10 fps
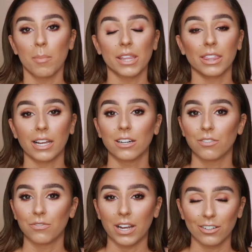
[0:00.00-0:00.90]
my
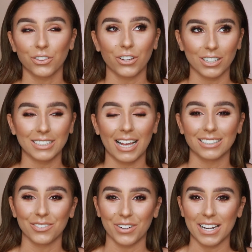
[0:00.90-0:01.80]
final thoughts
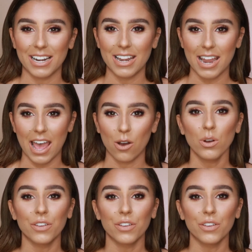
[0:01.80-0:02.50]
as of right now.